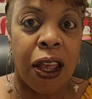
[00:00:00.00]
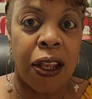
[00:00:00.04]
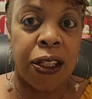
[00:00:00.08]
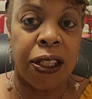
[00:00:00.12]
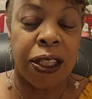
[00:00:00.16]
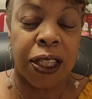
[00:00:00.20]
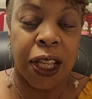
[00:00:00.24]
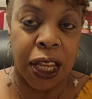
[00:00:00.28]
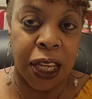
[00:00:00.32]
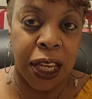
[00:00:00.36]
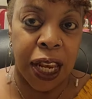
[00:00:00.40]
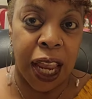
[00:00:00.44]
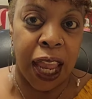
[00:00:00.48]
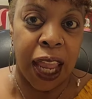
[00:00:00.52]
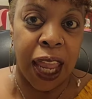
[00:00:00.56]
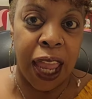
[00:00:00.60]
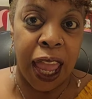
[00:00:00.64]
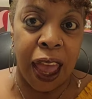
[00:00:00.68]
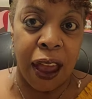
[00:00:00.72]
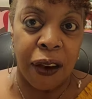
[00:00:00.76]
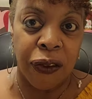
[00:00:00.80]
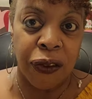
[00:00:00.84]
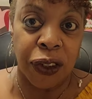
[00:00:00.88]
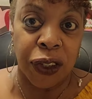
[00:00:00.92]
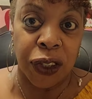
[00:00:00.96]
Sunday
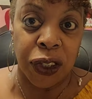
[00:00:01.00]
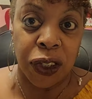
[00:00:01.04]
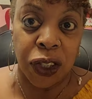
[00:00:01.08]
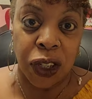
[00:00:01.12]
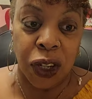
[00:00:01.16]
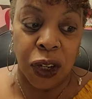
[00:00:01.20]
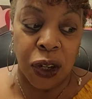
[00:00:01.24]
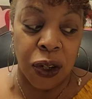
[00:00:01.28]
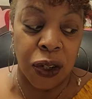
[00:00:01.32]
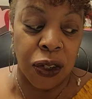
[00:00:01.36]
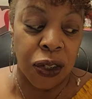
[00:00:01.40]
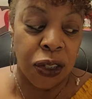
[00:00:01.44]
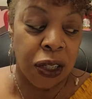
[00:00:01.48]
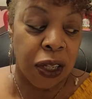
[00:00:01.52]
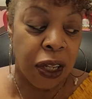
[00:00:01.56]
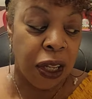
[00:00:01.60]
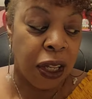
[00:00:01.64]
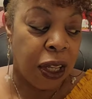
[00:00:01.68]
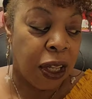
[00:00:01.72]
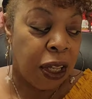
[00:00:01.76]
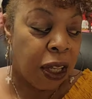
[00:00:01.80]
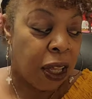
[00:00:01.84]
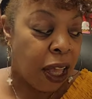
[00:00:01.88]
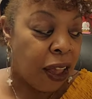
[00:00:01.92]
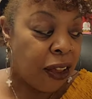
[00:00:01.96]
after church
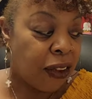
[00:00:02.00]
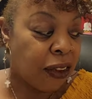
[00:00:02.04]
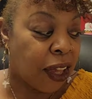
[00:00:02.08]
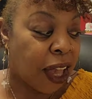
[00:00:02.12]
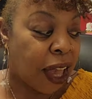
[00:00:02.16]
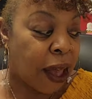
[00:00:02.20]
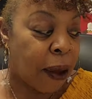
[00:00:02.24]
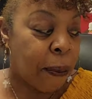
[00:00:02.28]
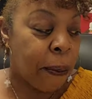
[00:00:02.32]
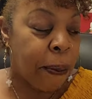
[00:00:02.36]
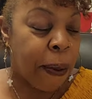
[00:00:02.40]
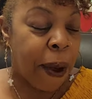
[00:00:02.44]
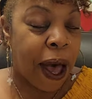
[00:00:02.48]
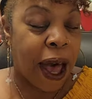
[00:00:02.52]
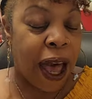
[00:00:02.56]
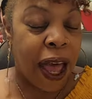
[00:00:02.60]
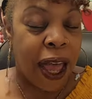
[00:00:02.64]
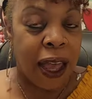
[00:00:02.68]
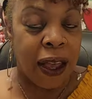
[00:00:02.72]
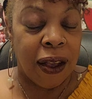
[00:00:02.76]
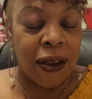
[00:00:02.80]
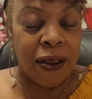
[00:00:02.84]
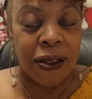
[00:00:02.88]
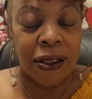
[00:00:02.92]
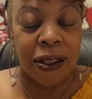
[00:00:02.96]
I've got
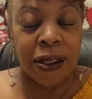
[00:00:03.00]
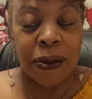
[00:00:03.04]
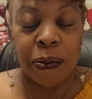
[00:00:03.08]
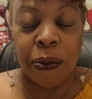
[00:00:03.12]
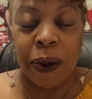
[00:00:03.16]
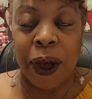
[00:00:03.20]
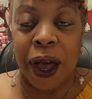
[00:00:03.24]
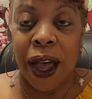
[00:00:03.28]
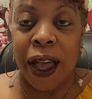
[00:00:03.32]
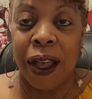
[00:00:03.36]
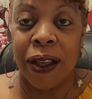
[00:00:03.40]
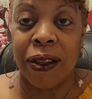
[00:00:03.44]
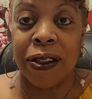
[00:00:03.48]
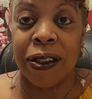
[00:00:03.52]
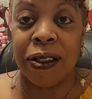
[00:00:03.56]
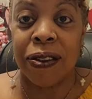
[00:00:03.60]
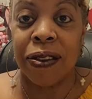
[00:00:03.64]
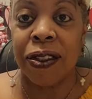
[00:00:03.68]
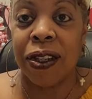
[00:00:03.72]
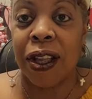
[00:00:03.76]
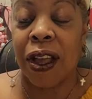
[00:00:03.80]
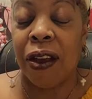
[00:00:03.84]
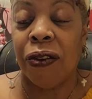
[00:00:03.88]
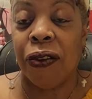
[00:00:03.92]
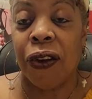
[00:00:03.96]
piles and piles of
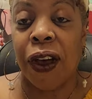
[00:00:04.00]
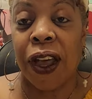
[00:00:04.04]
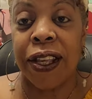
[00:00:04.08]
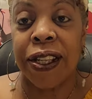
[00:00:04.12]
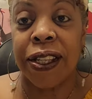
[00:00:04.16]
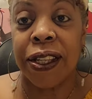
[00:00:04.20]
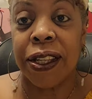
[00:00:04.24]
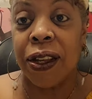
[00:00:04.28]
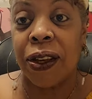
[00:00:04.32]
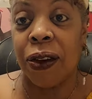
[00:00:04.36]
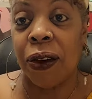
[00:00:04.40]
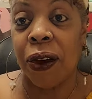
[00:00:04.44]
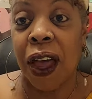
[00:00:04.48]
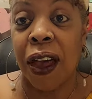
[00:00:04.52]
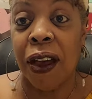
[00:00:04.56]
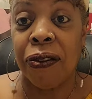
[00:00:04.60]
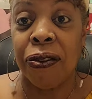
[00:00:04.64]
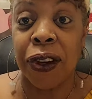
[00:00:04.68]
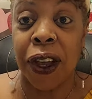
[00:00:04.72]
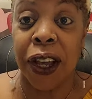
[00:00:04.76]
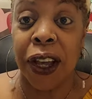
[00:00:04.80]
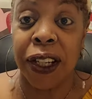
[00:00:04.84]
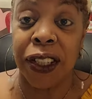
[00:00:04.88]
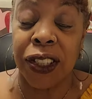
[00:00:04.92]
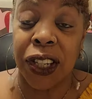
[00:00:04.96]
stuff. I still have
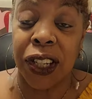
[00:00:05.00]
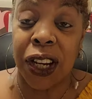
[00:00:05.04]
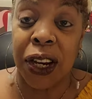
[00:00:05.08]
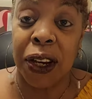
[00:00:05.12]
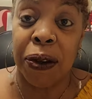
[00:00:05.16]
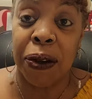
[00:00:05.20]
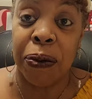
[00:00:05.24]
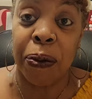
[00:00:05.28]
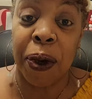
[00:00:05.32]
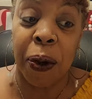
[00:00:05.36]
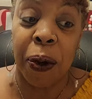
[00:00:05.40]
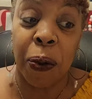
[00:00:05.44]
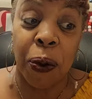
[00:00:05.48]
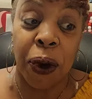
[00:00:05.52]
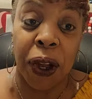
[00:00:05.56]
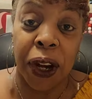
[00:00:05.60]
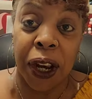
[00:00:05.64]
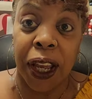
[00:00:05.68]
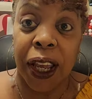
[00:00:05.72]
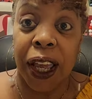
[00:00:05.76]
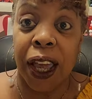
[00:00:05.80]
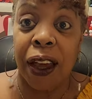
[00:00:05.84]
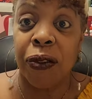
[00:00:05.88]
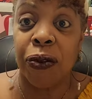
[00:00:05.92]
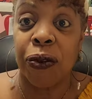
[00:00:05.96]
not shared my what
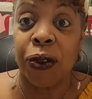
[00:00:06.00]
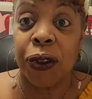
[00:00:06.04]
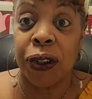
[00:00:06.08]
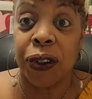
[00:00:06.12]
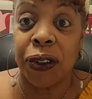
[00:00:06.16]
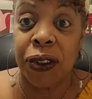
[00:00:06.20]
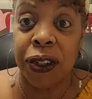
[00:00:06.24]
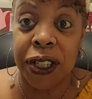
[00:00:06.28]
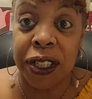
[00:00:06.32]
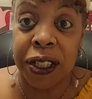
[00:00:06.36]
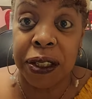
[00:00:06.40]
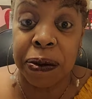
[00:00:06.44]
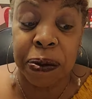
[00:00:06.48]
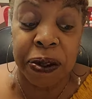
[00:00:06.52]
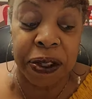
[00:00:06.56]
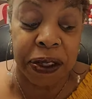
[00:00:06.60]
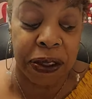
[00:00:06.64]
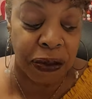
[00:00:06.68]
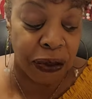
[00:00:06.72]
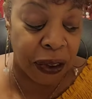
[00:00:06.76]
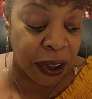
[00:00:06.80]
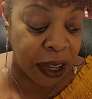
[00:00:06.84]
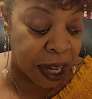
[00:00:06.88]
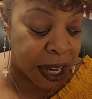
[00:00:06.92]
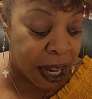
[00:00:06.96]
I got for
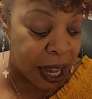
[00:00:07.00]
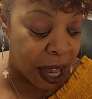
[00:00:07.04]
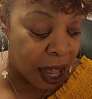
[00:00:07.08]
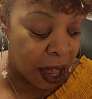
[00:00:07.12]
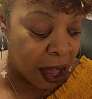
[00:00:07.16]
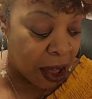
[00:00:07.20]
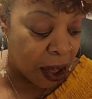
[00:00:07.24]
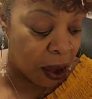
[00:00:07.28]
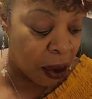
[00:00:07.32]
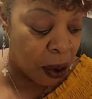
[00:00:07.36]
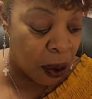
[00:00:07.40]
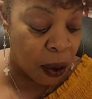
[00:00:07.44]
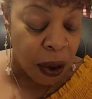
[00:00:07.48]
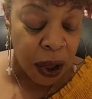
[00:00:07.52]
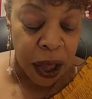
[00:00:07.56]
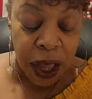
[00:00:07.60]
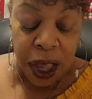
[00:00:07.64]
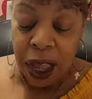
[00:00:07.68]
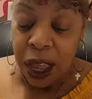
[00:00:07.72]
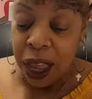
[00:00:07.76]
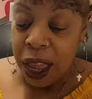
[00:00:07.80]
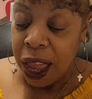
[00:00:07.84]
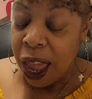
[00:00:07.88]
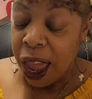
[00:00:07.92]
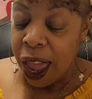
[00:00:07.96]
Christmas video
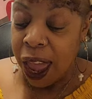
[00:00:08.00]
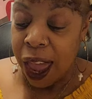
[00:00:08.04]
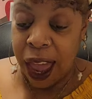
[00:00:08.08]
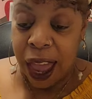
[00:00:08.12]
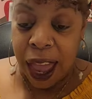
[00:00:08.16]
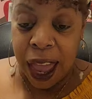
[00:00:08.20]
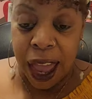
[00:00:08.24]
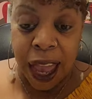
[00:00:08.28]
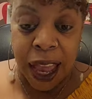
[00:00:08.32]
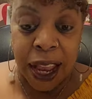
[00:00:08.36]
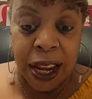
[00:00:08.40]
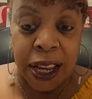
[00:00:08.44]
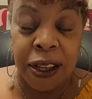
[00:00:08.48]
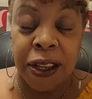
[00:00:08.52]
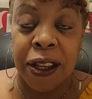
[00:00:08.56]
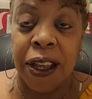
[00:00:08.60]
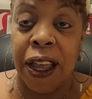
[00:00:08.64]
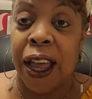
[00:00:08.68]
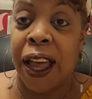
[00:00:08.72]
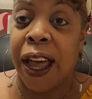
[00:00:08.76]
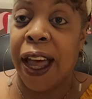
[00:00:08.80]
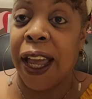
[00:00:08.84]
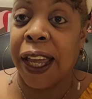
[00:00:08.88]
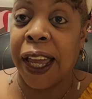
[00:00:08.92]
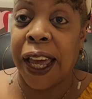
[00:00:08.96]
and
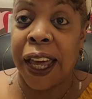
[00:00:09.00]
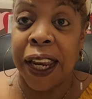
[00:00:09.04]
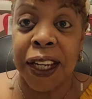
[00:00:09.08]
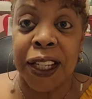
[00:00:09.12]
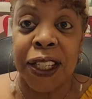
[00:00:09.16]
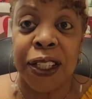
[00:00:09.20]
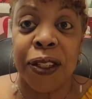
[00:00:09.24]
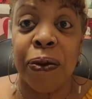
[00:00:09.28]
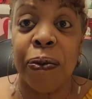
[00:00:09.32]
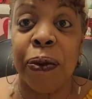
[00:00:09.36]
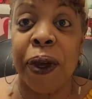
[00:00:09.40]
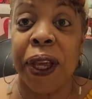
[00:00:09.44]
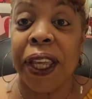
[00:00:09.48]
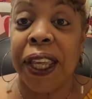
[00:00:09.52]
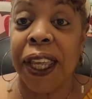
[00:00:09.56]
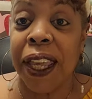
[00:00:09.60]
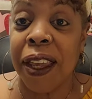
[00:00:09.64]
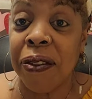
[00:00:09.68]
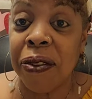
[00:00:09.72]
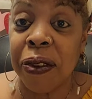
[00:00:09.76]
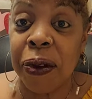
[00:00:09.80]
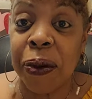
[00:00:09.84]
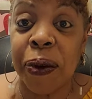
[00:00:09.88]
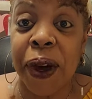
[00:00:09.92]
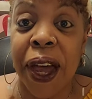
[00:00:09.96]
I got to do my
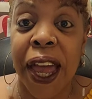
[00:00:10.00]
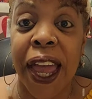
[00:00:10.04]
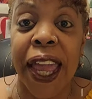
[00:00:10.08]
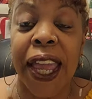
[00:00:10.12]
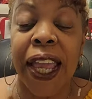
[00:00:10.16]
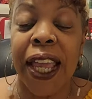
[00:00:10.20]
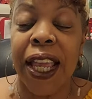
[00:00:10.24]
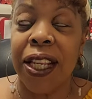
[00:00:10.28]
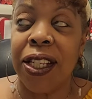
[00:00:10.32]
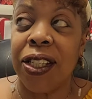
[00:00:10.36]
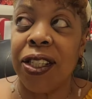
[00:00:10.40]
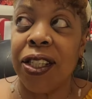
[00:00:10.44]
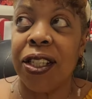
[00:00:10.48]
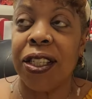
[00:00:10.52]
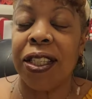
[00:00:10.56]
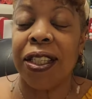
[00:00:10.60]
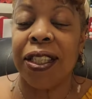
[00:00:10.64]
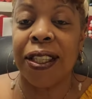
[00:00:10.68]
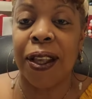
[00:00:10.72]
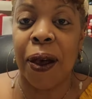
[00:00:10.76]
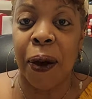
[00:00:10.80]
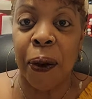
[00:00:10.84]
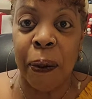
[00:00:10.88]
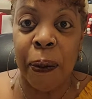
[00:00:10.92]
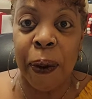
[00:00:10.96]
giveaway. It's
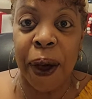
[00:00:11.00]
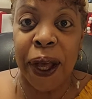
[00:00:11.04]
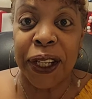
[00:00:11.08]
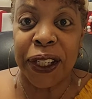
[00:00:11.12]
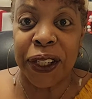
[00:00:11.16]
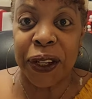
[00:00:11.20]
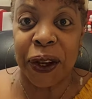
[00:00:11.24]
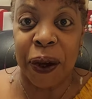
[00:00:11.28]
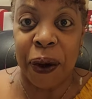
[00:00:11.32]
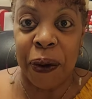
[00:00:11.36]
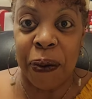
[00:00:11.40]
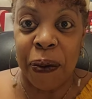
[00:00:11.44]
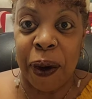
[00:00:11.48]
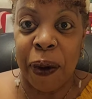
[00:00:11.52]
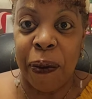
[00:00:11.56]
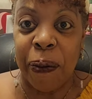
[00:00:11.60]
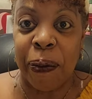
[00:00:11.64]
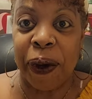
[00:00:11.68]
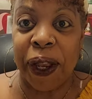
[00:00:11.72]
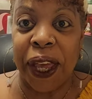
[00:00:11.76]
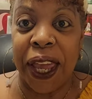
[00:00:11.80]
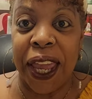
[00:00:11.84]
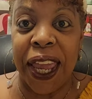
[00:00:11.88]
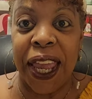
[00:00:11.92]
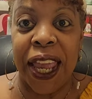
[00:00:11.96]
just so much on my
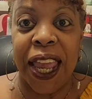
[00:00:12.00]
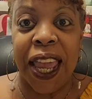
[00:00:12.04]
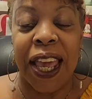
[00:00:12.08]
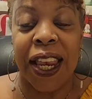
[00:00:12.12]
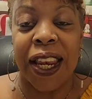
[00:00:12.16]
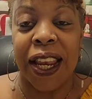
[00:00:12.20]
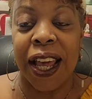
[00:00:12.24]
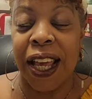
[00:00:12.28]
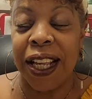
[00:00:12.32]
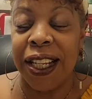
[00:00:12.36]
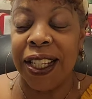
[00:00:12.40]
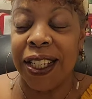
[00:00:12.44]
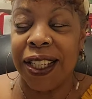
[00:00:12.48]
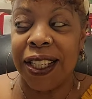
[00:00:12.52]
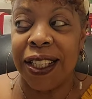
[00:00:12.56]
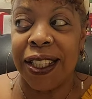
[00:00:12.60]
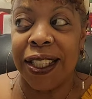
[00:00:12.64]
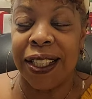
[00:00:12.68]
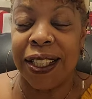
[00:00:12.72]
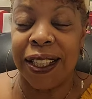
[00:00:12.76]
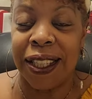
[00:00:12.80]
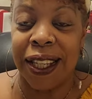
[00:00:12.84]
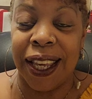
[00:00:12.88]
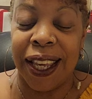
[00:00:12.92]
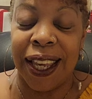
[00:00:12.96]
plate and I
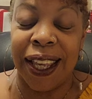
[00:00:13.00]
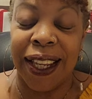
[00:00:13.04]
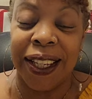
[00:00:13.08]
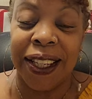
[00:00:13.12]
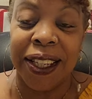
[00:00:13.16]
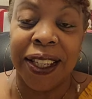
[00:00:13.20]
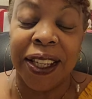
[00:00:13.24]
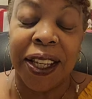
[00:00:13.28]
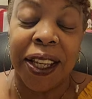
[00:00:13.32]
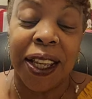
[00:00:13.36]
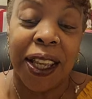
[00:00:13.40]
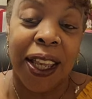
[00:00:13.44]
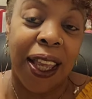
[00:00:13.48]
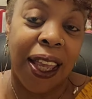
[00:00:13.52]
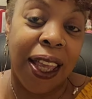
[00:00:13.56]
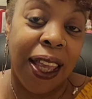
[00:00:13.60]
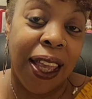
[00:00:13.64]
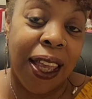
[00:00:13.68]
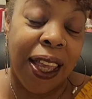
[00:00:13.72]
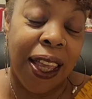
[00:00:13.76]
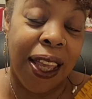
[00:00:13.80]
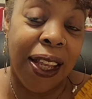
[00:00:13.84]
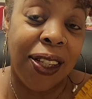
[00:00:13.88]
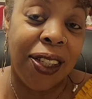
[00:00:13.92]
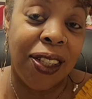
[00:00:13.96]
just sit
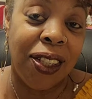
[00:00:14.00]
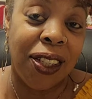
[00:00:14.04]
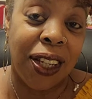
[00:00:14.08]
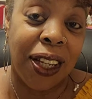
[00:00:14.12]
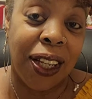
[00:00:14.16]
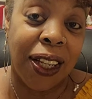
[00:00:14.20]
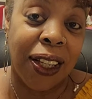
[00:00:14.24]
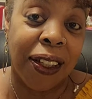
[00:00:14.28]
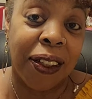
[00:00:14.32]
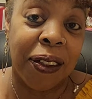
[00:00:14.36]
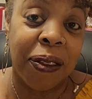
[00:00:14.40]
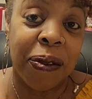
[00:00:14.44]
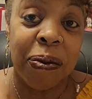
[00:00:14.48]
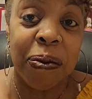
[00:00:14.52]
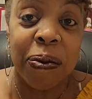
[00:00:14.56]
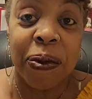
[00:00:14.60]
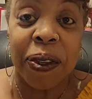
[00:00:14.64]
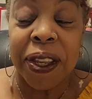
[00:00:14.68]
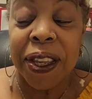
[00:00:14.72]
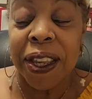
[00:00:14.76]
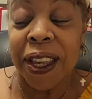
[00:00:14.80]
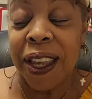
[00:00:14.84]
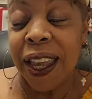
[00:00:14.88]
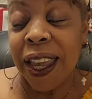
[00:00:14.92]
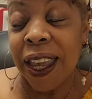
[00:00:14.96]
and chill
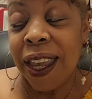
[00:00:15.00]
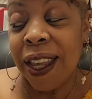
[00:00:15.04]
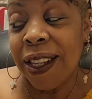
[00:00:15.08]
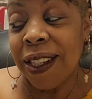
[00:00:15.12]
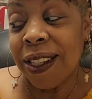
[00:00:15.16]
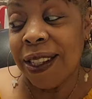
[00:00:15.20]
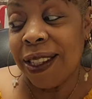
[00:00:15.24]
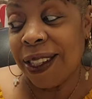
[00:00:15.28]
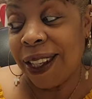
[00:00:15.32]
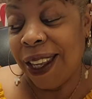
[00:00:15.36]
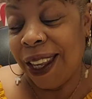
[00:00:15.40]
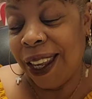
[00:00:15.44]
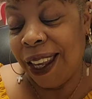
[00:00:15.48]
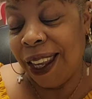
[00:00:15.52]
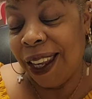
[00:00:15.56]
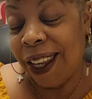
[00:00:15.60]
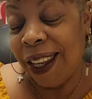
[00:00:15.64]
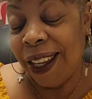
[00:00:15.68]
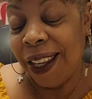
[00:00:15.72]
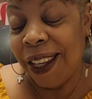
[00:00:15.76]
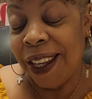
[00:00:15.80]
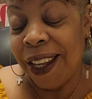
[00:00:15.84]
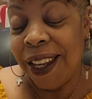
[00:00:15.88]
and sit